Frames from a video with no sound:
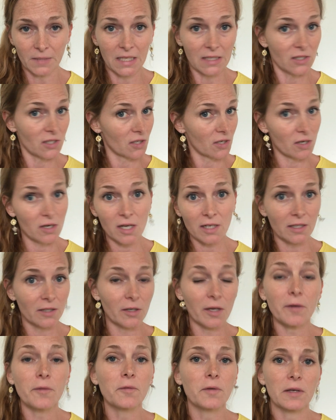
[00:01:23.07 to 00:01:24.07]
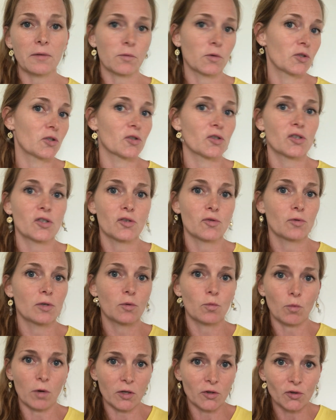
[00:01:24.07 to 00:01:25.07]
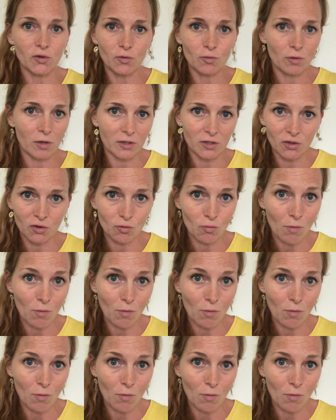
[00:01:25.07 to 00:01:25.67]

It's not enough if we just do it one, two, or